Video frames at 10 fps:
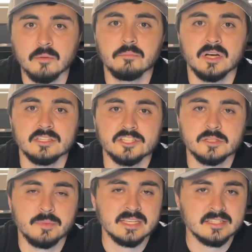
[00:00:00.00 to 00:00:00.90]
but
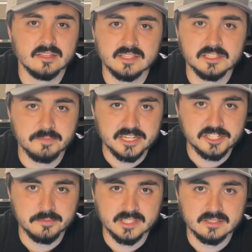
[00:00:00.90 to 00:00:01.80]
just based on these
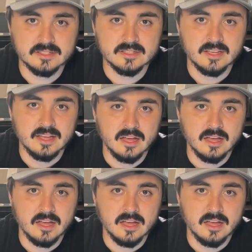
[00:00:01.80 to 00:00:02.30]
measurements,